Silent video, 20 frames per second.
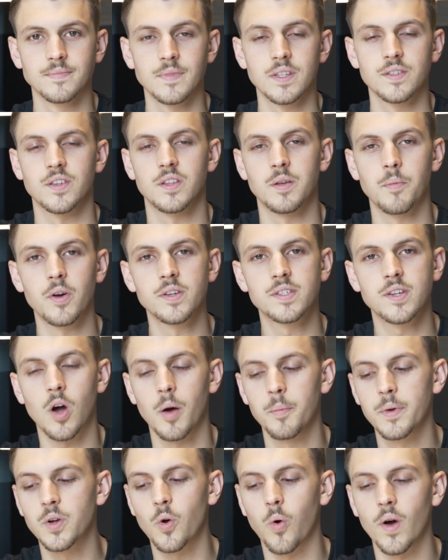So the most
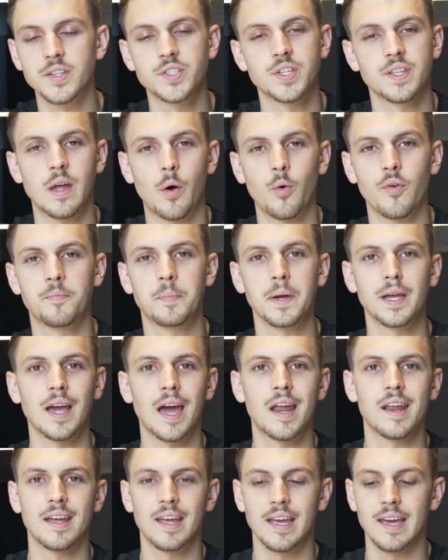common question that we've been
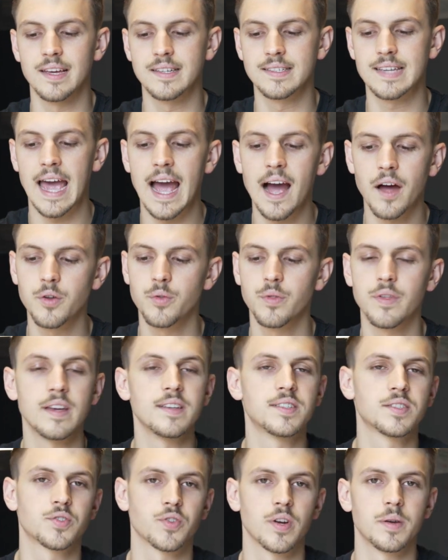getting is, how do
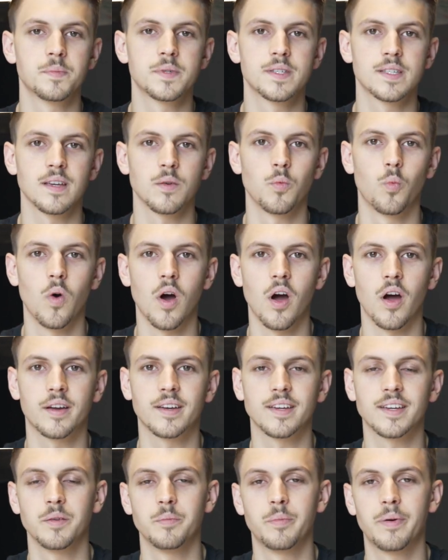these strips
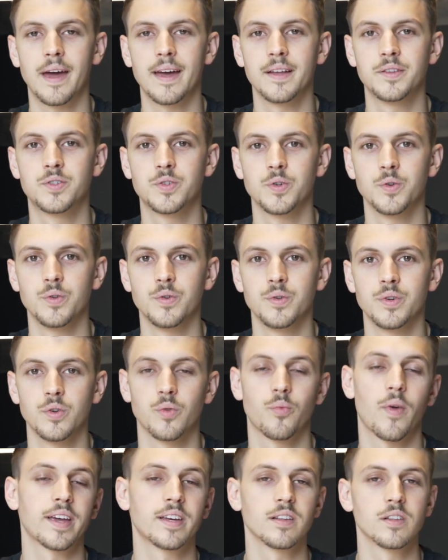work compared to your
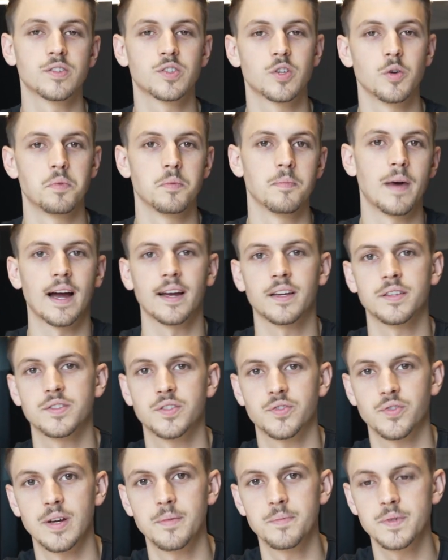regular supermarket
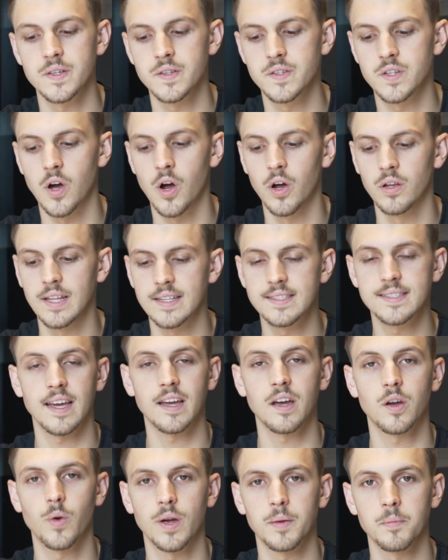strips? So let's take
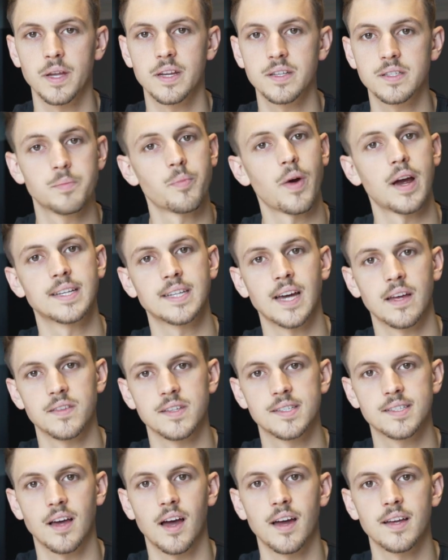a quick minute to break down the
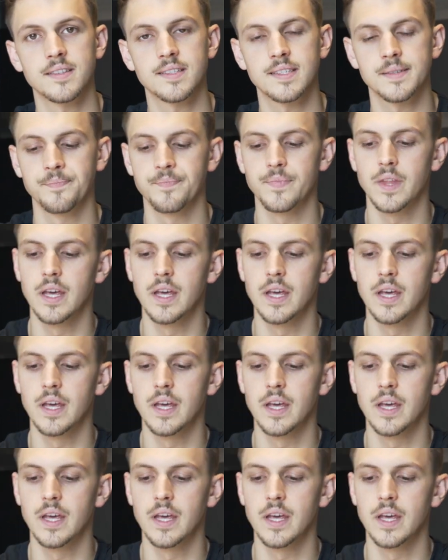science.